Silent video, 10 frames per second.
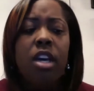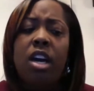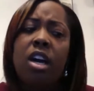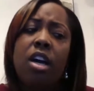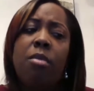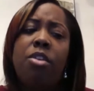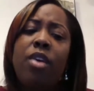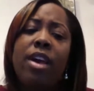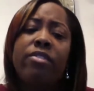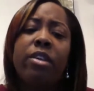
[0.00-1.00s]
Do
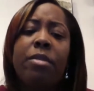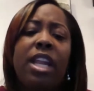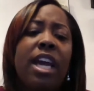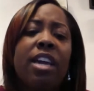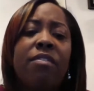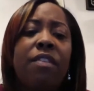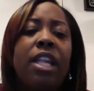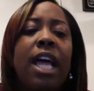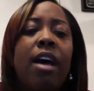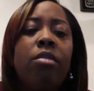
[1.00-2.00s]
you have something I can
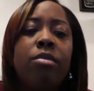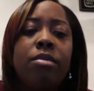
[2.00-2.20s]
fill out?